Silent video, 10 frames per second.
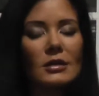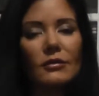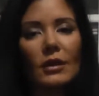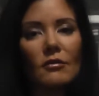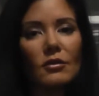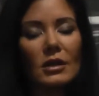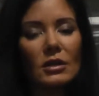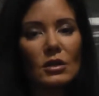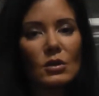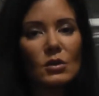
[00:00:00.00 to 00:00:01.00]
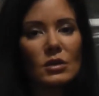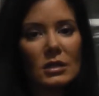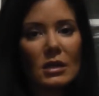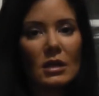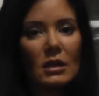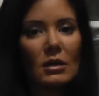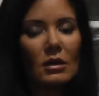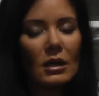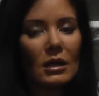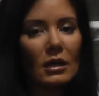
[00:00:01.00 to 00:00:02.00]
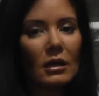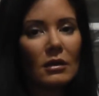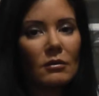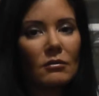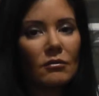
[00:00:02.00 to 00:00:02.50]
It's a flavor that you see in